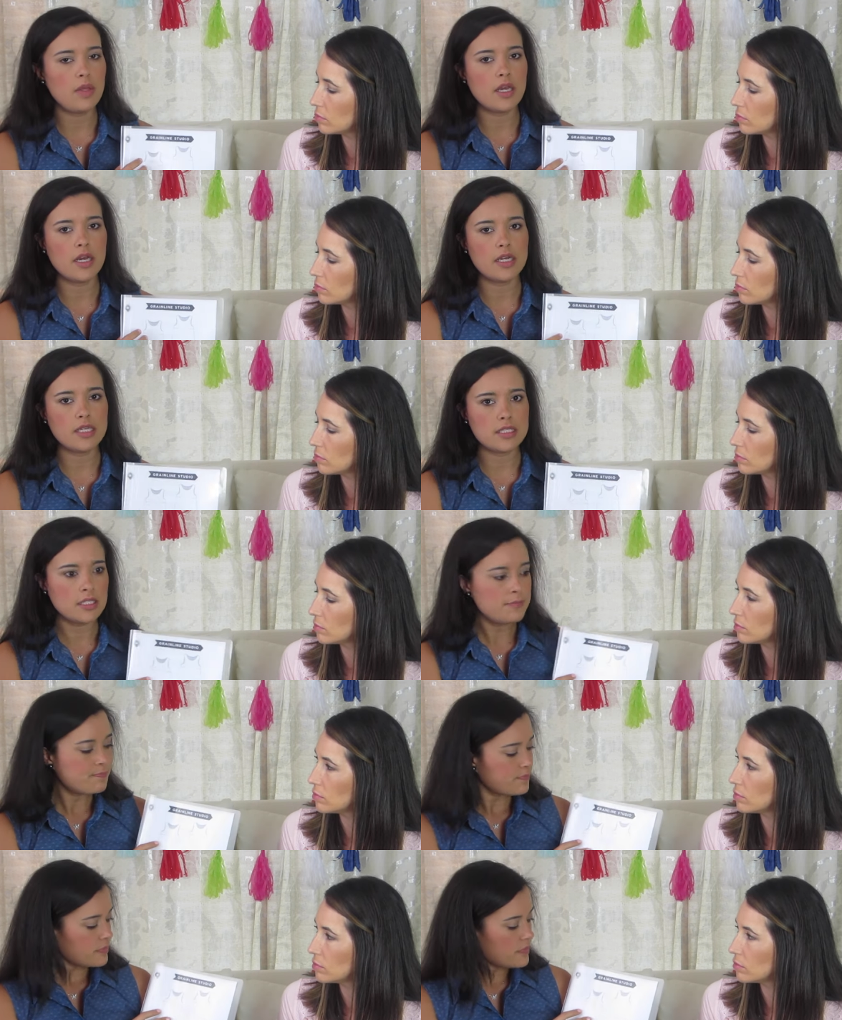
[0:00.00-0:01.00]
Speaker 1: because
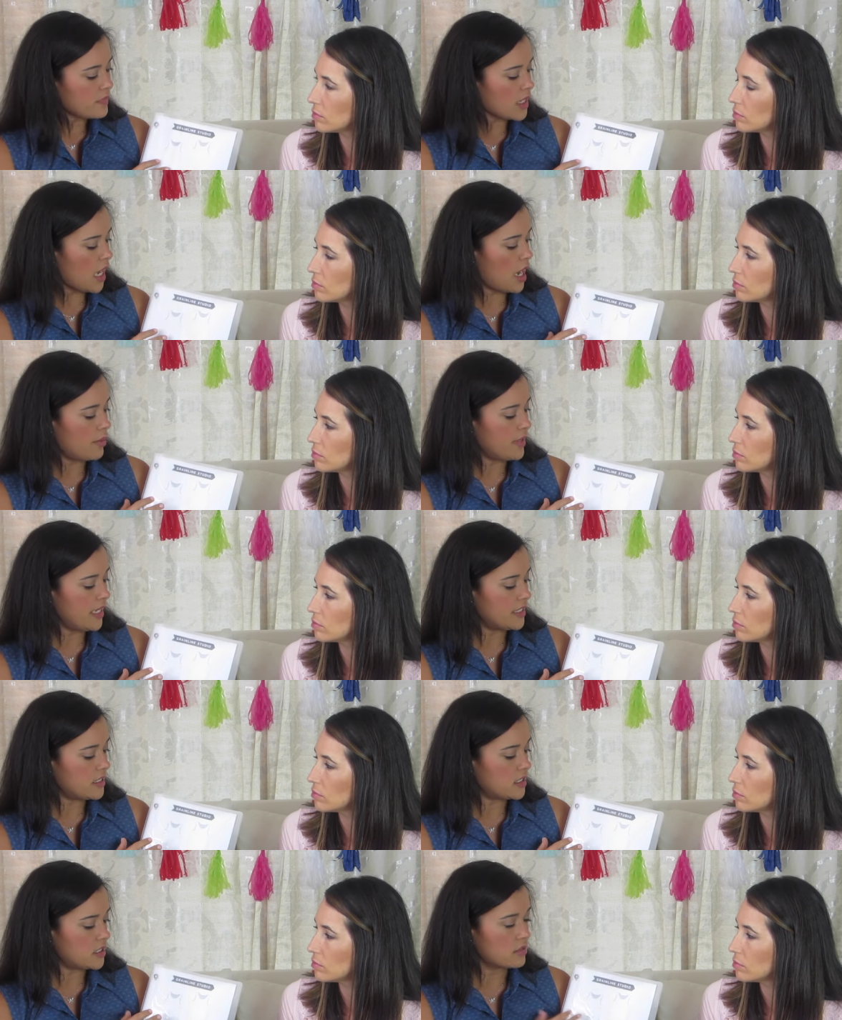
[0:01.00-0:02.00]

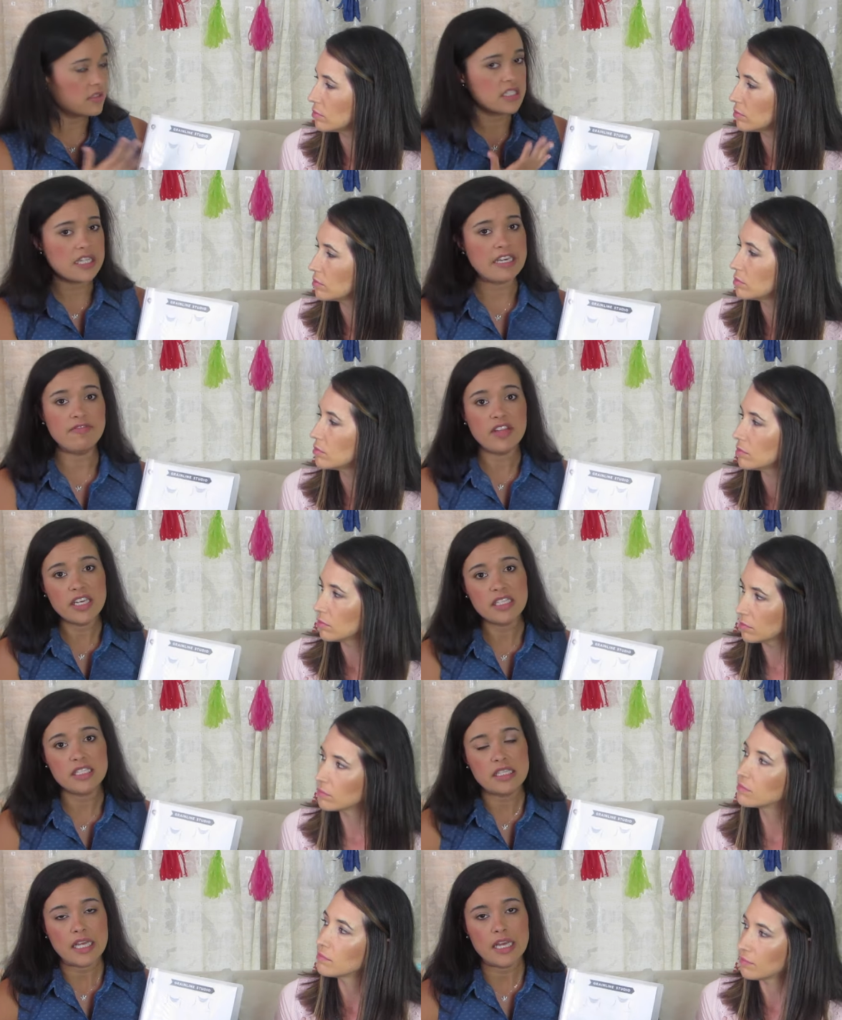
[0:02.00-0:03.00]
it's sleeveless,
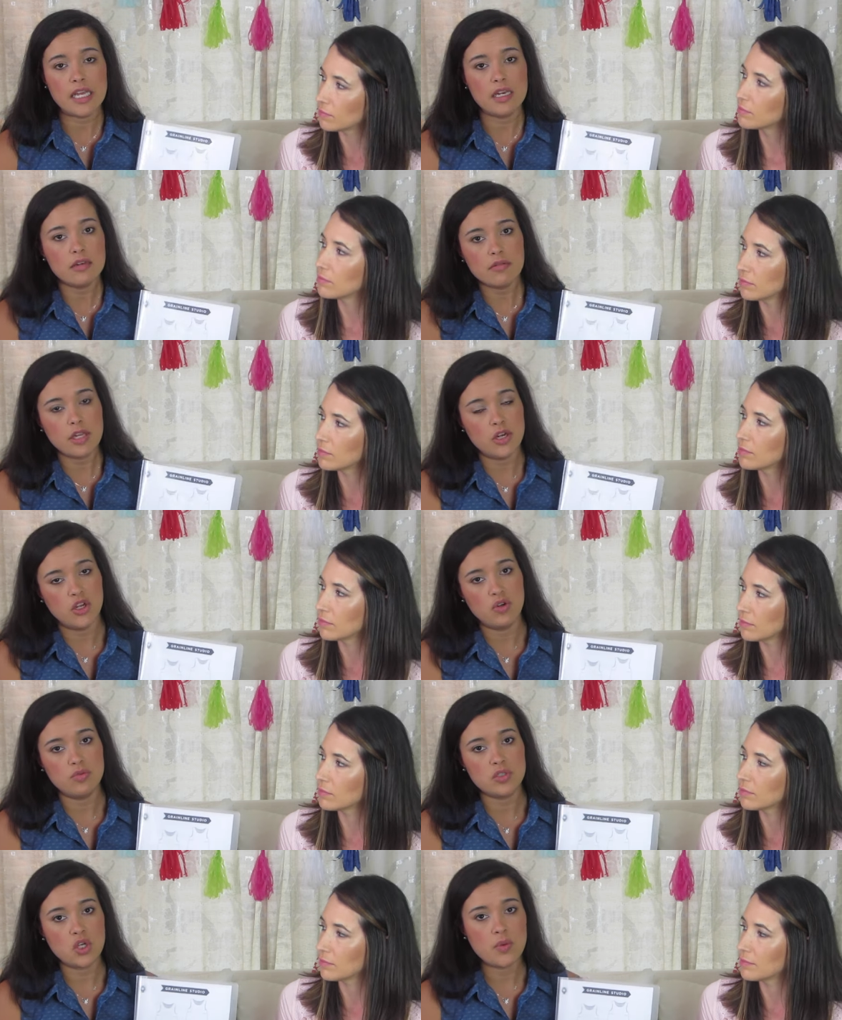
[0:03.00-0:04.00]
and you know,
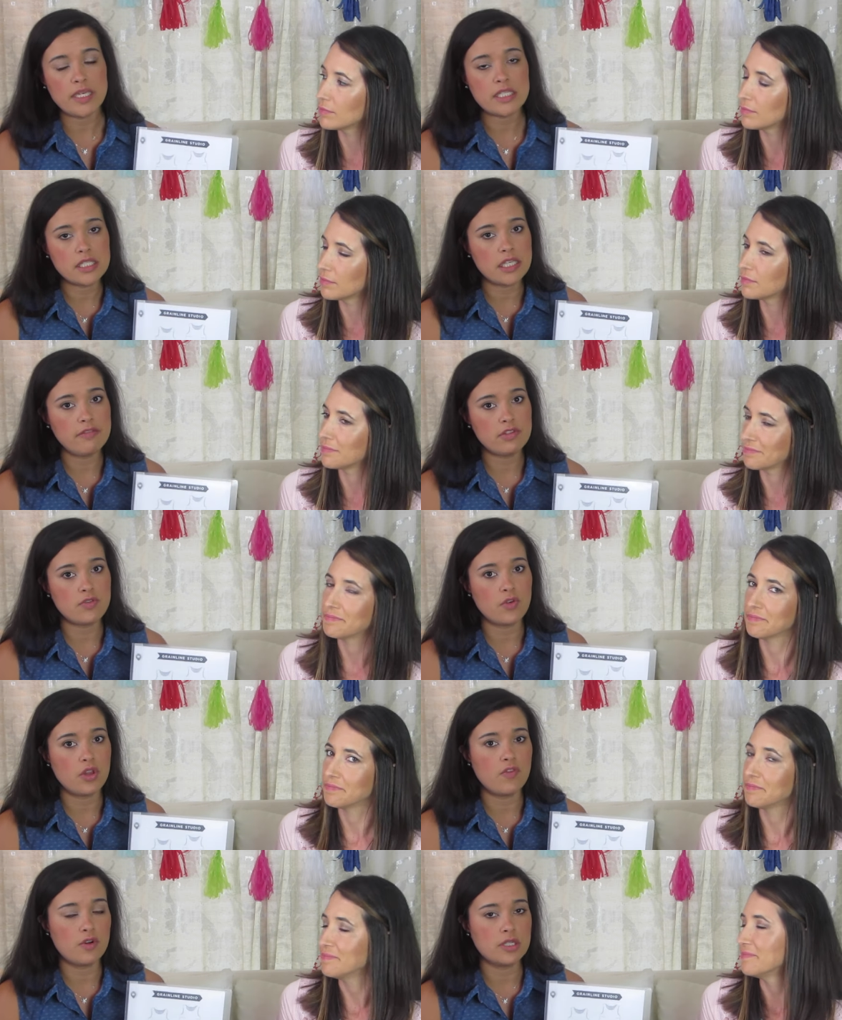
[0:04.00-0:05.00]
sewing sleeves for
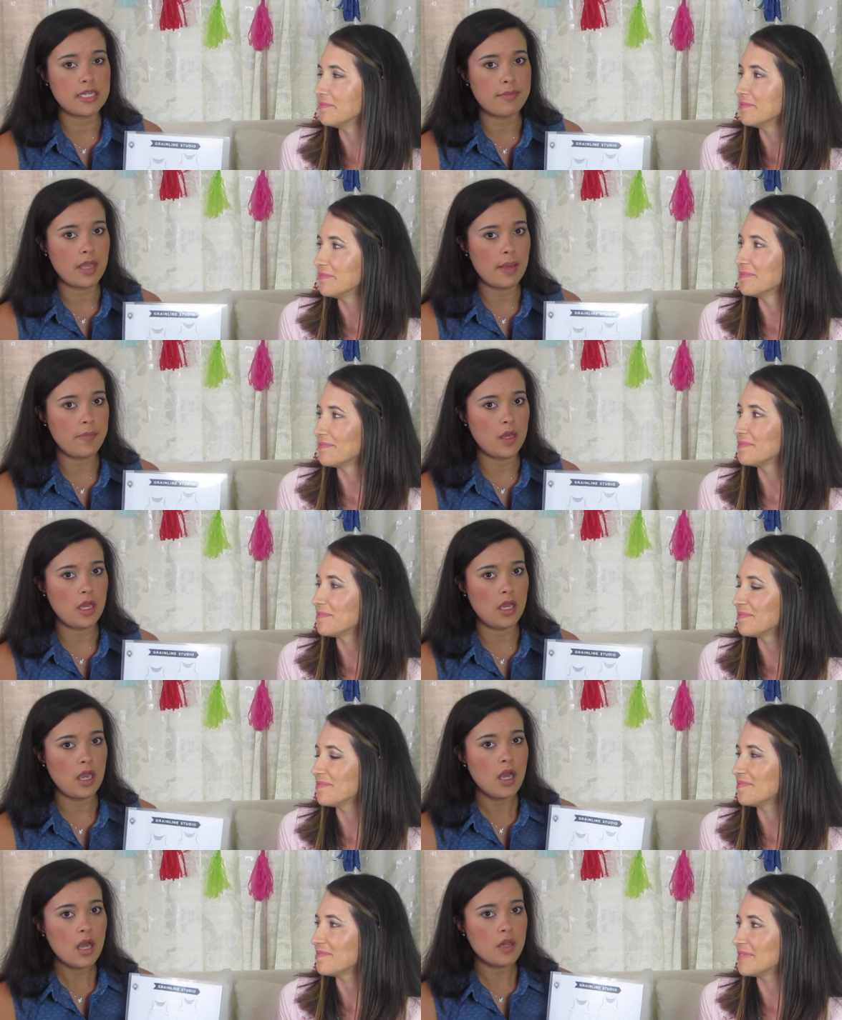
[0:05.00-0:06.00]
the first time can be
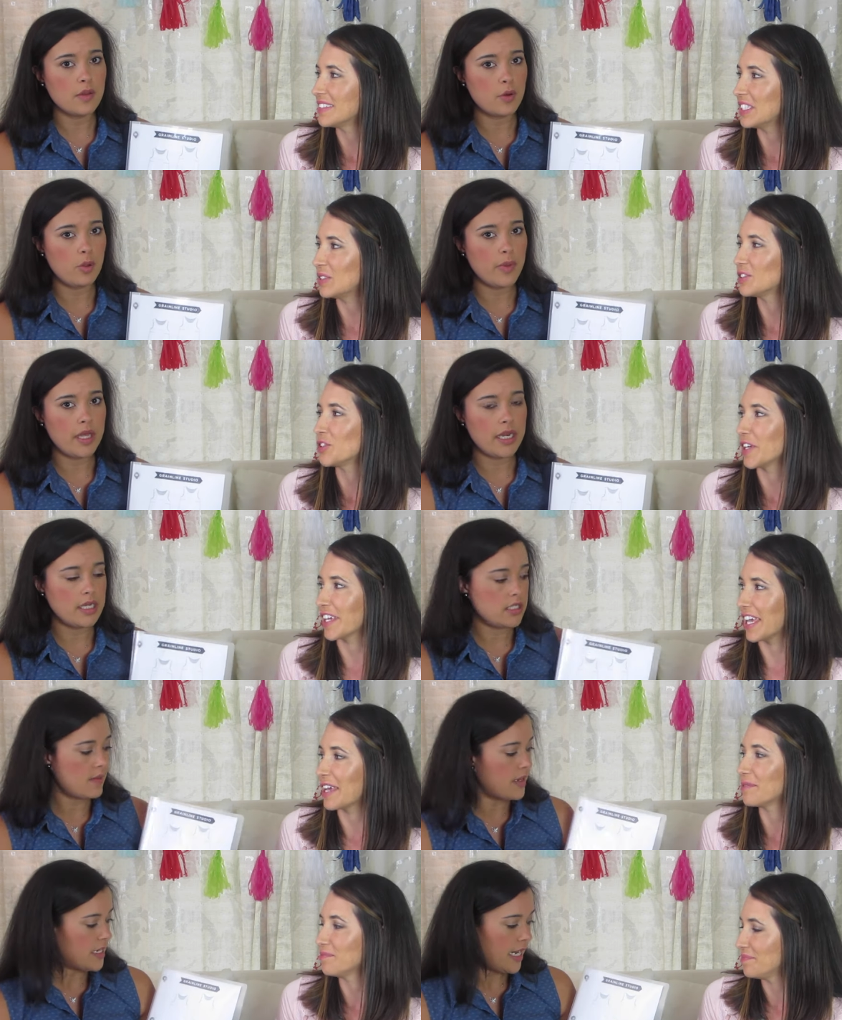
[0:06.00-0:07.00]
a little bit
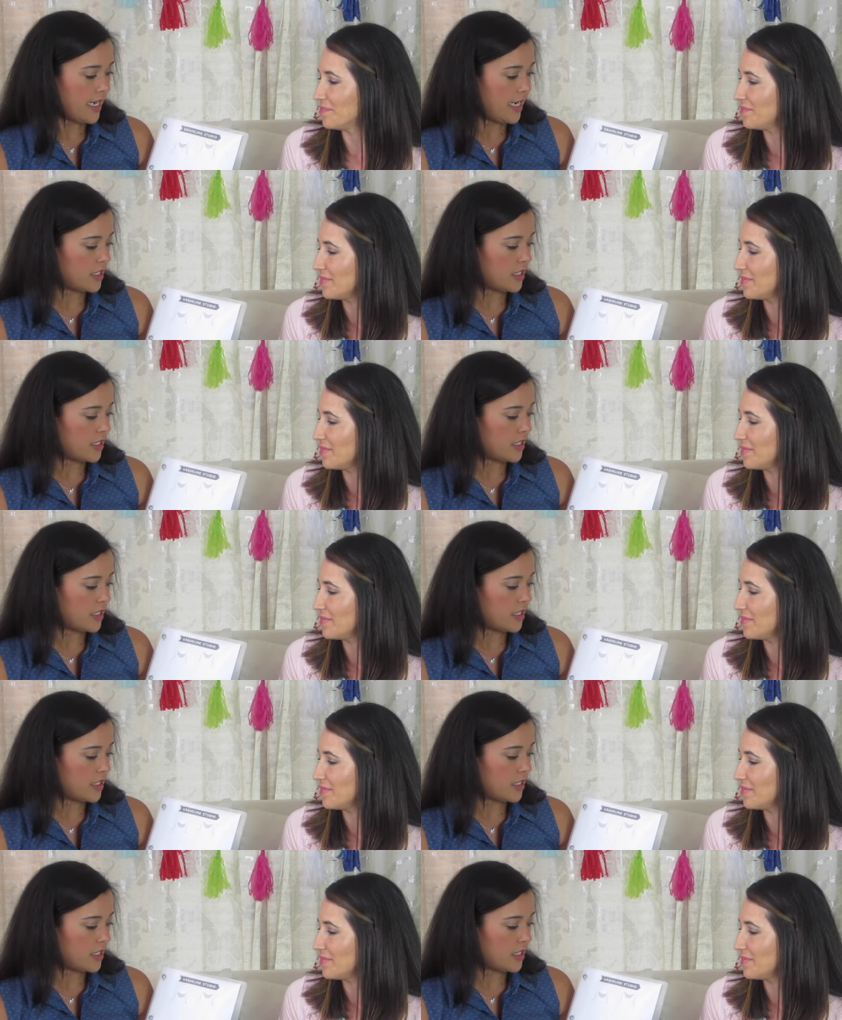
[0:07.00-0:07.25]
intimidating.